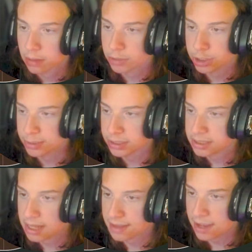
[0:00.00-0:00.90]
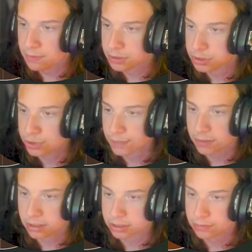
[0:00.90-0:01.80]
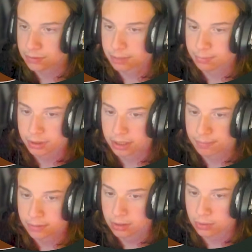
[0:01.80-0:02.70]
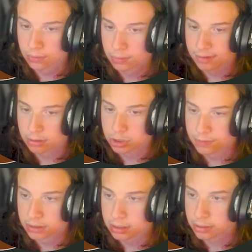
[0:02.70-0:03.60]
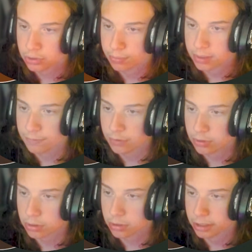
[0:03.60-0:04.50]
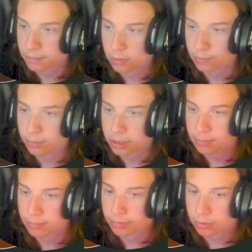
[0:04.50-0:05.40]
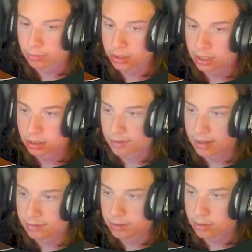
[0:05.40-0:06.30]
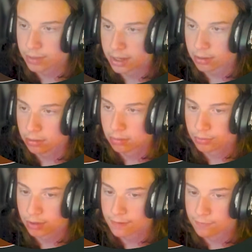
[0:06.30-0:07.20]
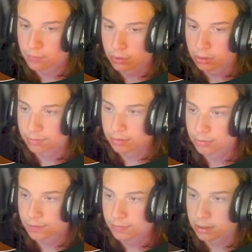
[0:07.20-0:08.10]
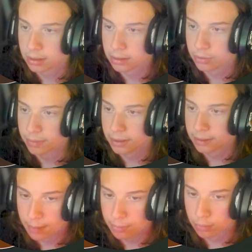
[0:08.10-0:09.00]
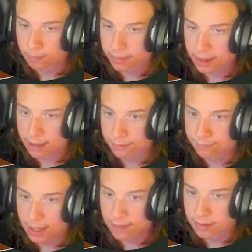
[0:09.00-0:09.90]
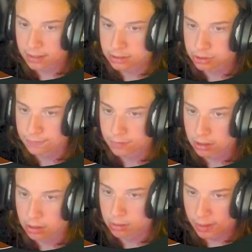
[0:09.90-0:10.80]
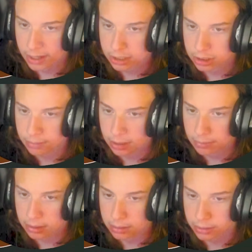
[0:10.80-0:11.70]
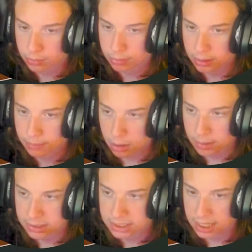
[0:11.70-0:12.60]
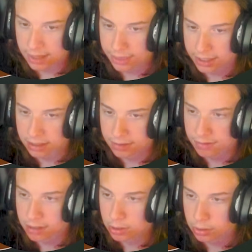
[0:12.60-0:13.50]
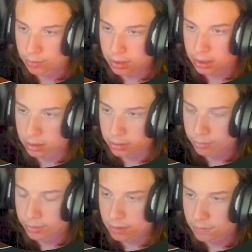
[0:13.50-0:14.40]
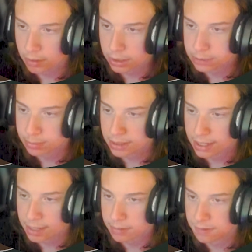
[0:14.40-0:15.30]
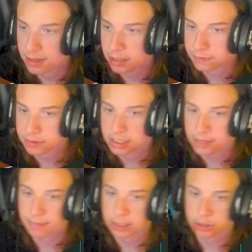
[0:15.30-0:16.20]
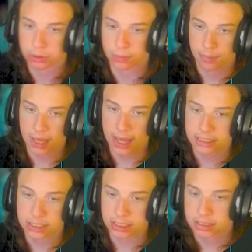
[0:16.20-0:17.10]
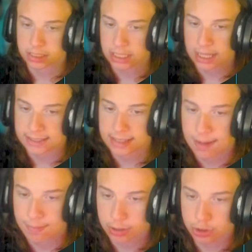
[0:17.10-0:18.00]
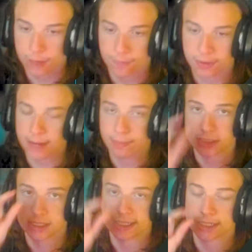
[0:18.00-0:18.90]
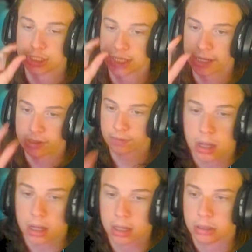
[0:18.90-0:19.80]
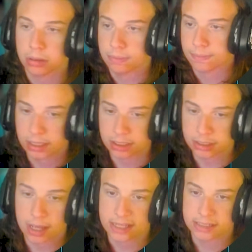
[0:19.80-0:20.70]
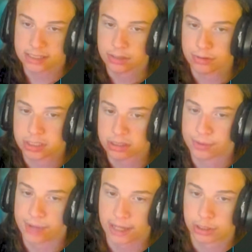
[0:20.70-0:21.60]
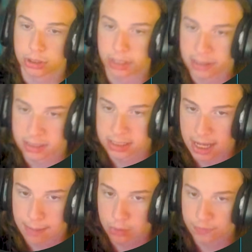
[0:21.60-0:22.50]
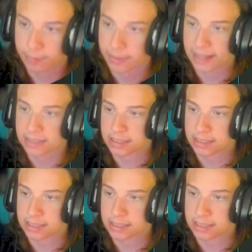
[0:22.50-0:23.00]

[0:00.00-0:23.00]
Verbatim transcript: which means that that one's drifting. So we're going to put it up two, still drifting a little bit vertically. We'll put it up to three, that two now. Try four, still drifting a little bit, and boom. At five, it doesn't drift at all. Well, actually, maybe a little bit. Well, so yeah, I think it's still doing it a little bit, so I'll just put that up to six for safe measure. But yeah, as you can see, that stopped the drift, and that percentage now um is at zero zero naturally, and it's not moving by